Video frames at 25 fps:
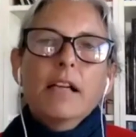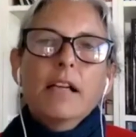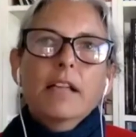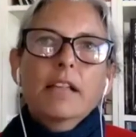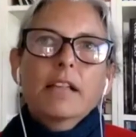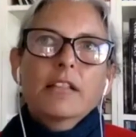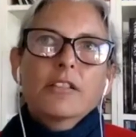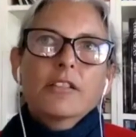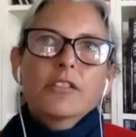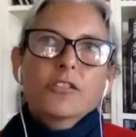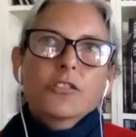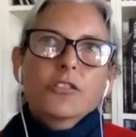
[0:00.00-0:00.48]

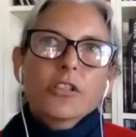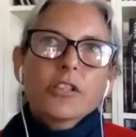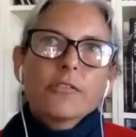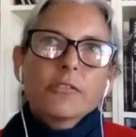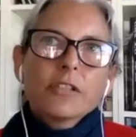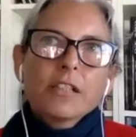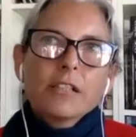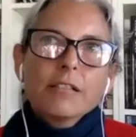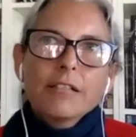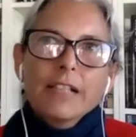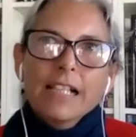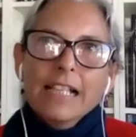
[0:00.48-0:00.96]
sort of
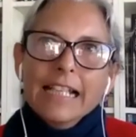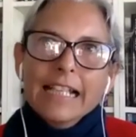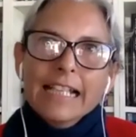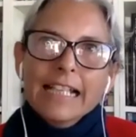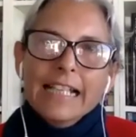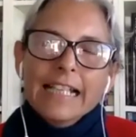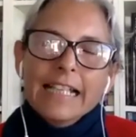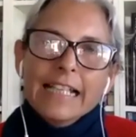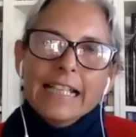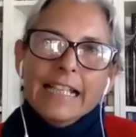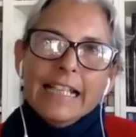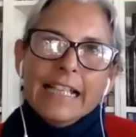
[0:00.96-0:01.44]

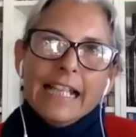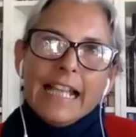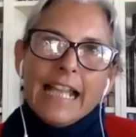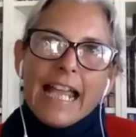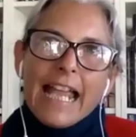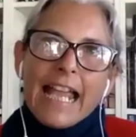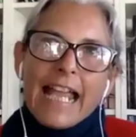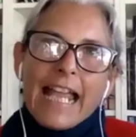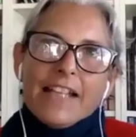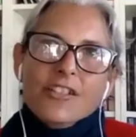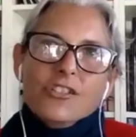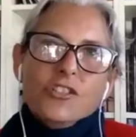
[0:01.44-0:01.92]

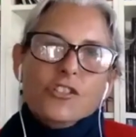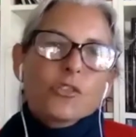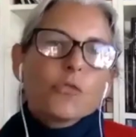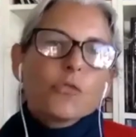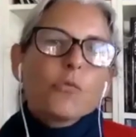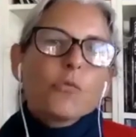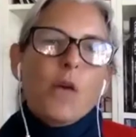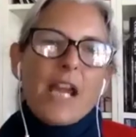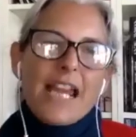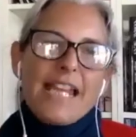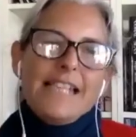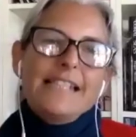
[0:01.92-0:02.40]
extra
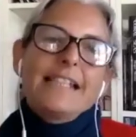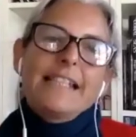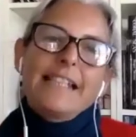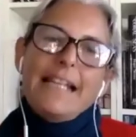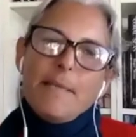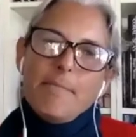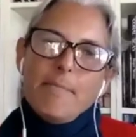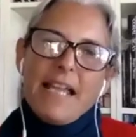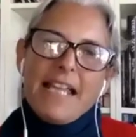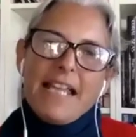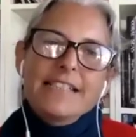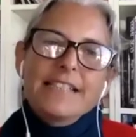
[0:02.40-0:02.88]
weight to their
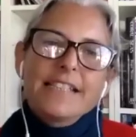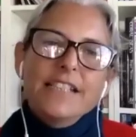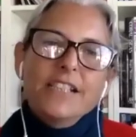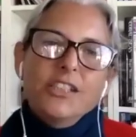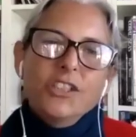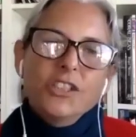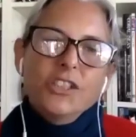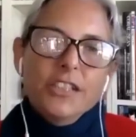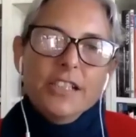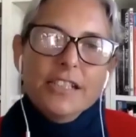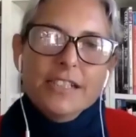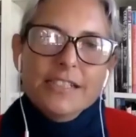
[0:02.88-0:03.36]
message,
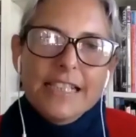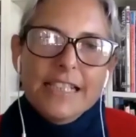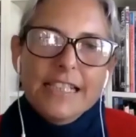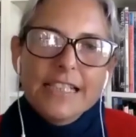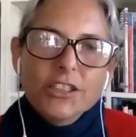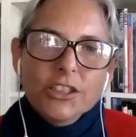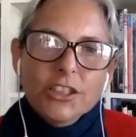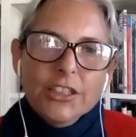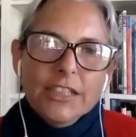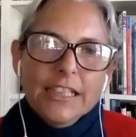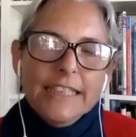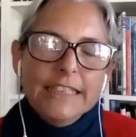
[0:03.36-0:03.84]

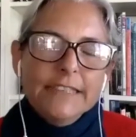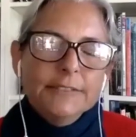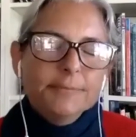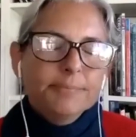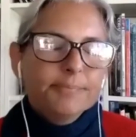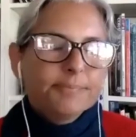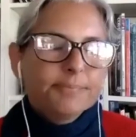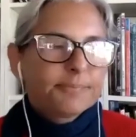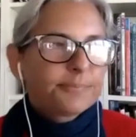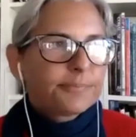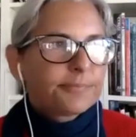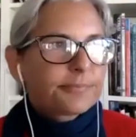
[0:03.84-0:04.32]
essentially.
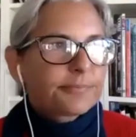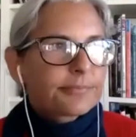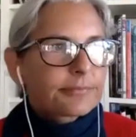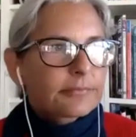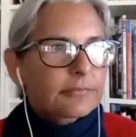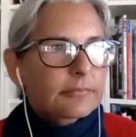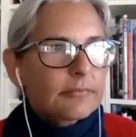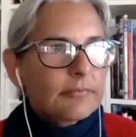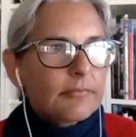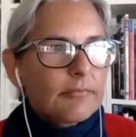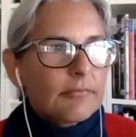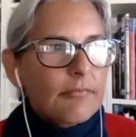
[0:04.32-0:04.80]

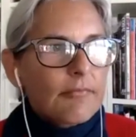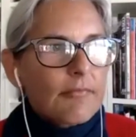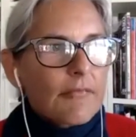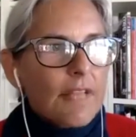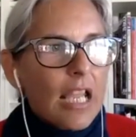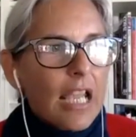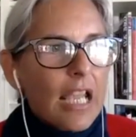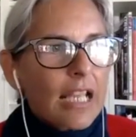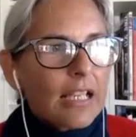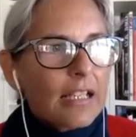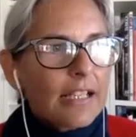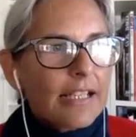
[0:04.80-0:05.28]

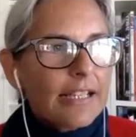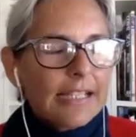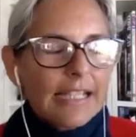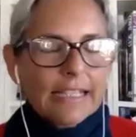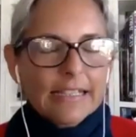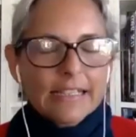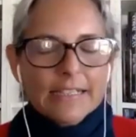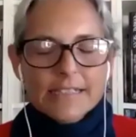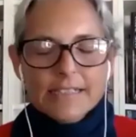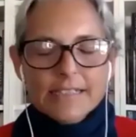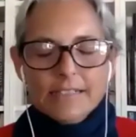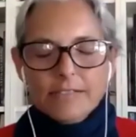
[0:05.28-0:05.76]
And I think
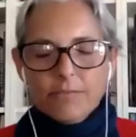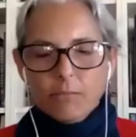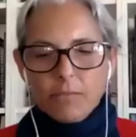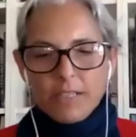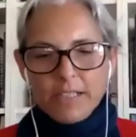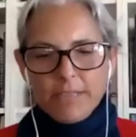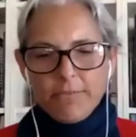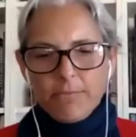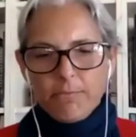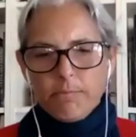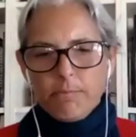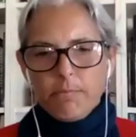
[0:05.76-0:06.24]

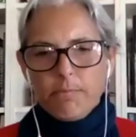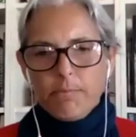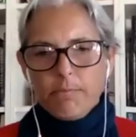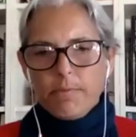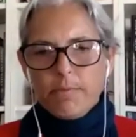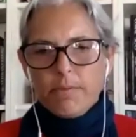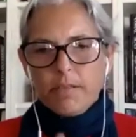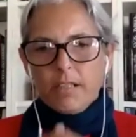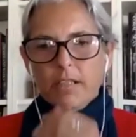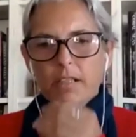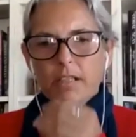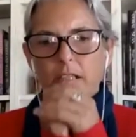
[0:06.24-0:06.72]
with
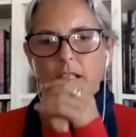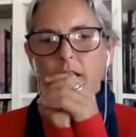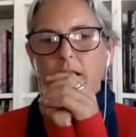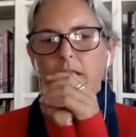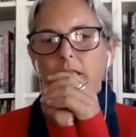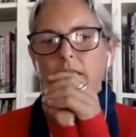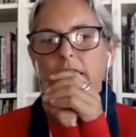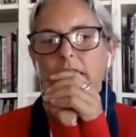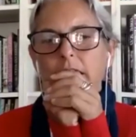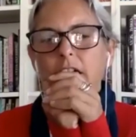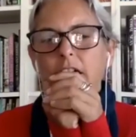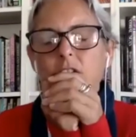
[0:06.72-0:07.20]

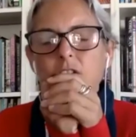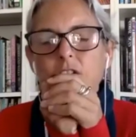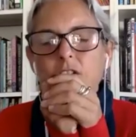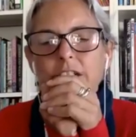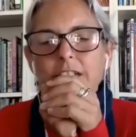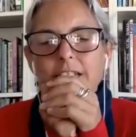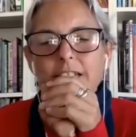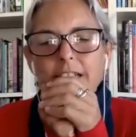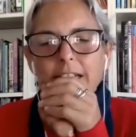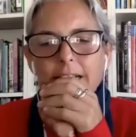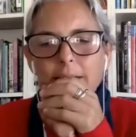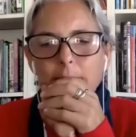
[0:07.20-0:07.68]
the
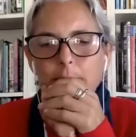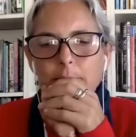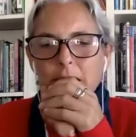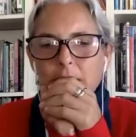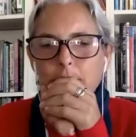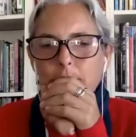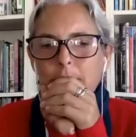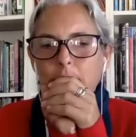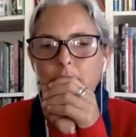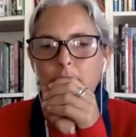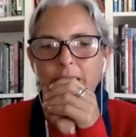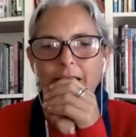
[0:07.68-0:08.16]
oceans at the
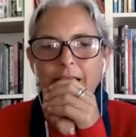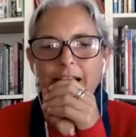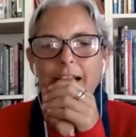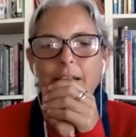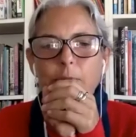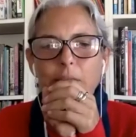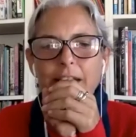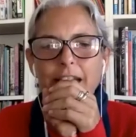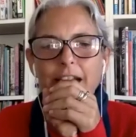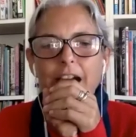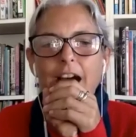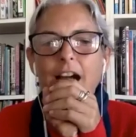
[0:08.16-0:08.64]
moment,
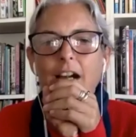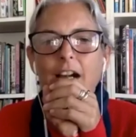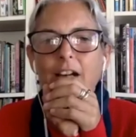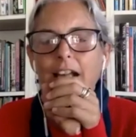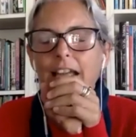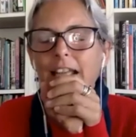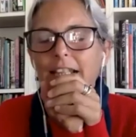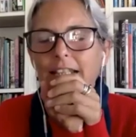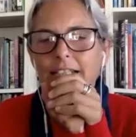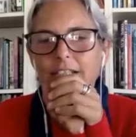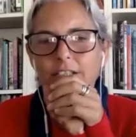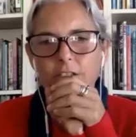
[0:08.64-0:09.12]
we are
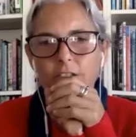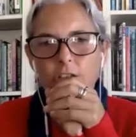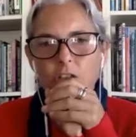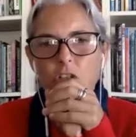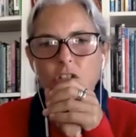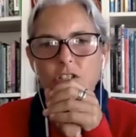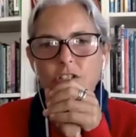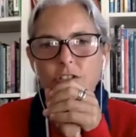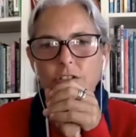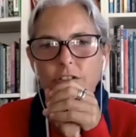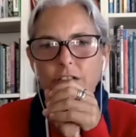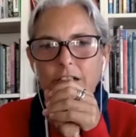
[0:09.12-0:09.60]
at this
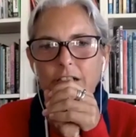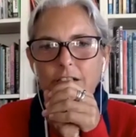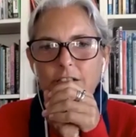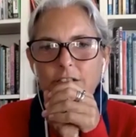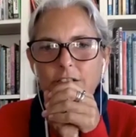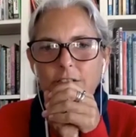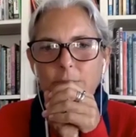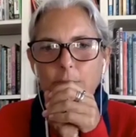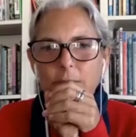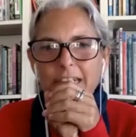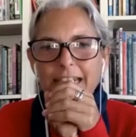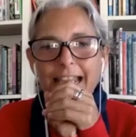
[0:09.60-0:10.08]
crossroads.
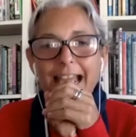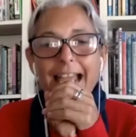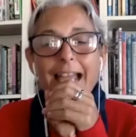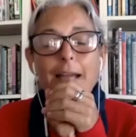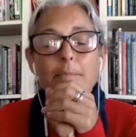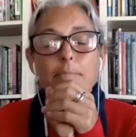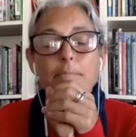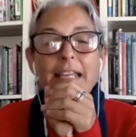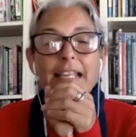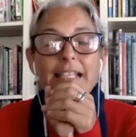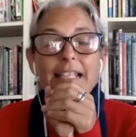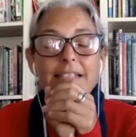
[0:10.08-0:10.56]
We can
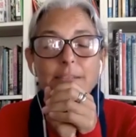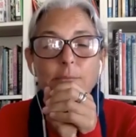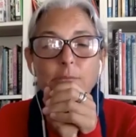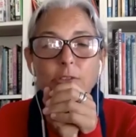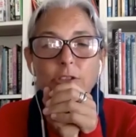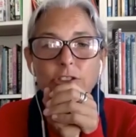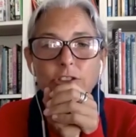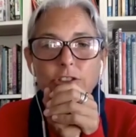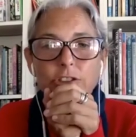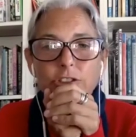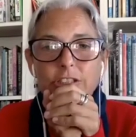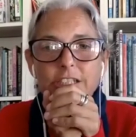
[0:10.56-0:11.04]
make some
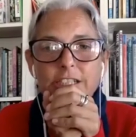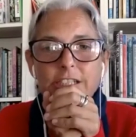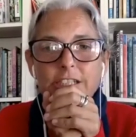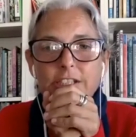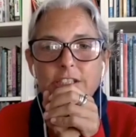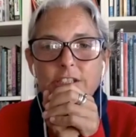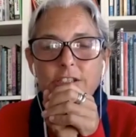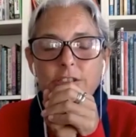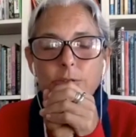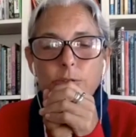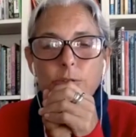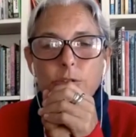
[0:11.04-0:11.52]
good choices
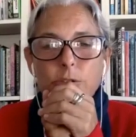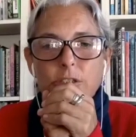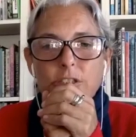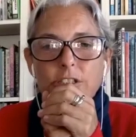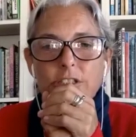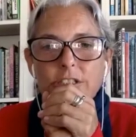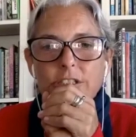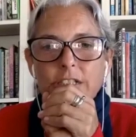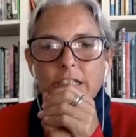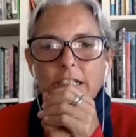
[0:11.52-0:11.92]
towards